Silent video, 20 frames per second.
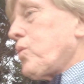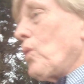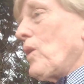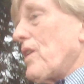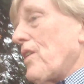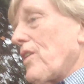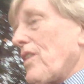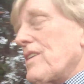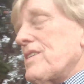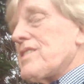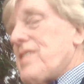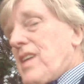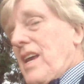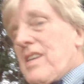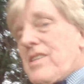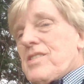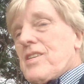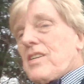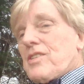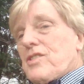Twitter and
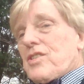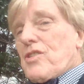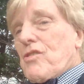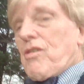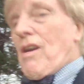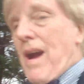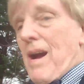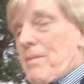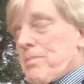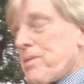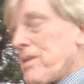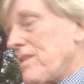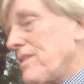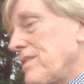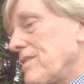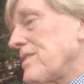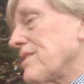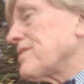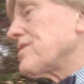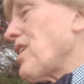say such crap.
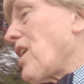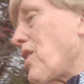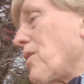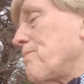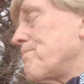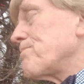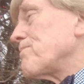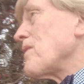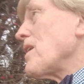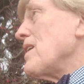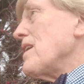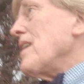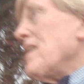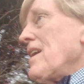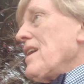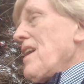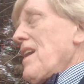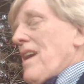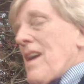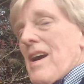So,
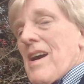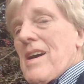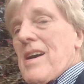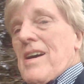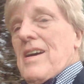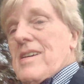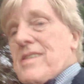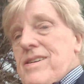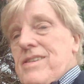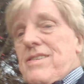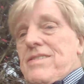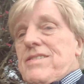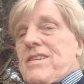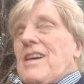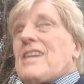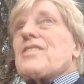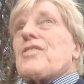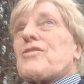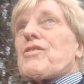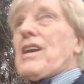uh,
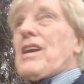well, the